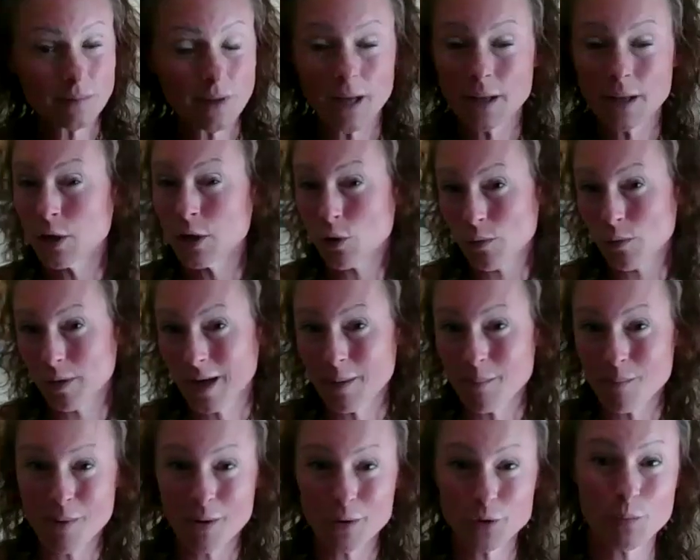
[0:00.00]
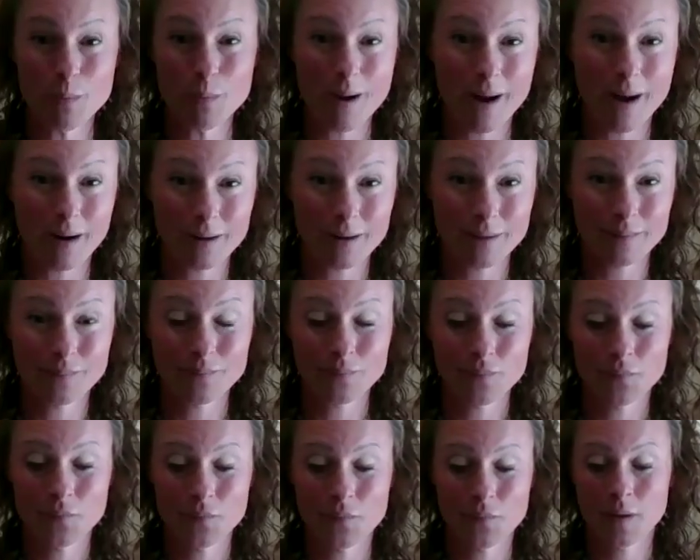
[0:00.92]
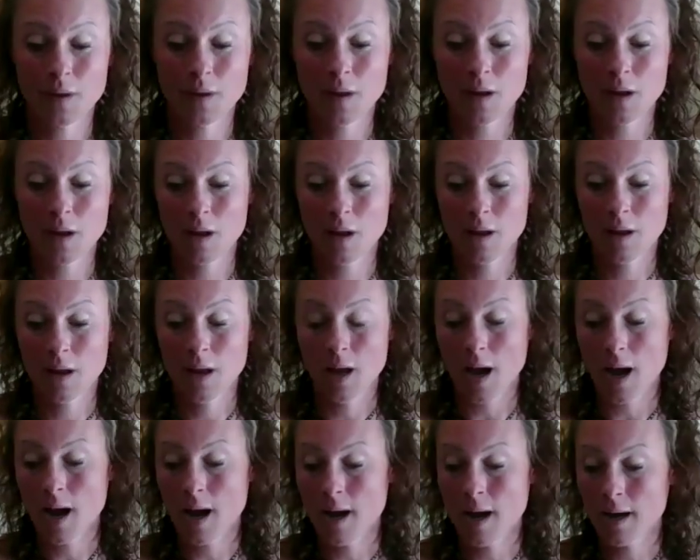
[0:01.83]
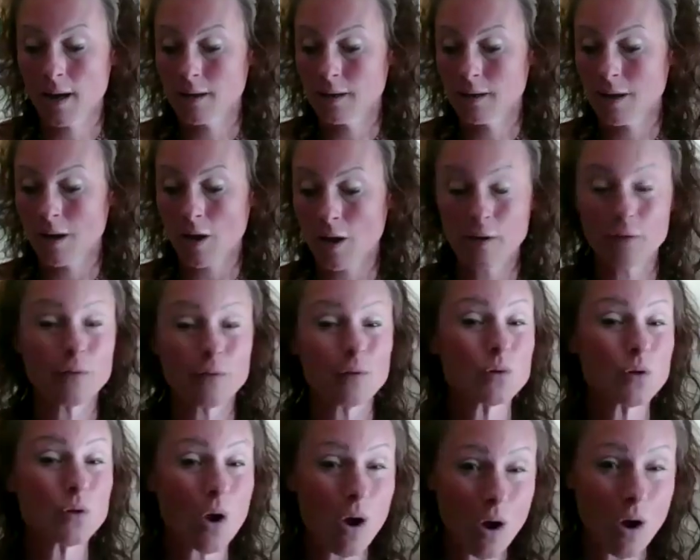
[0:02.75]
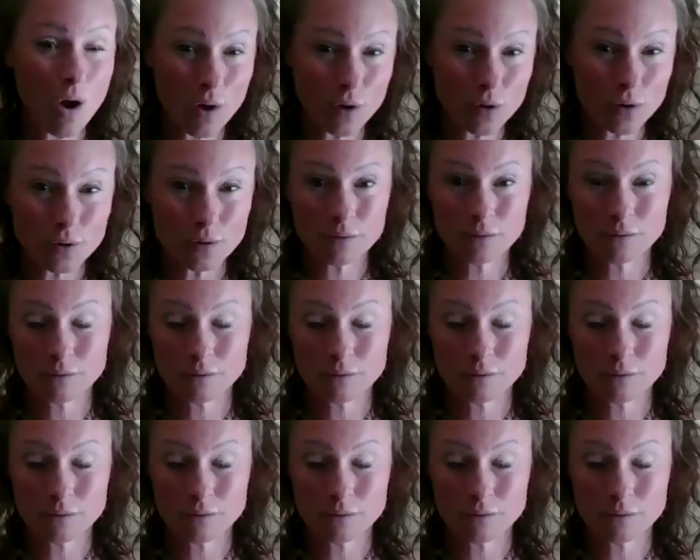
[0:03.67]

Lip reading: and they're not getting much back. And life feels hard.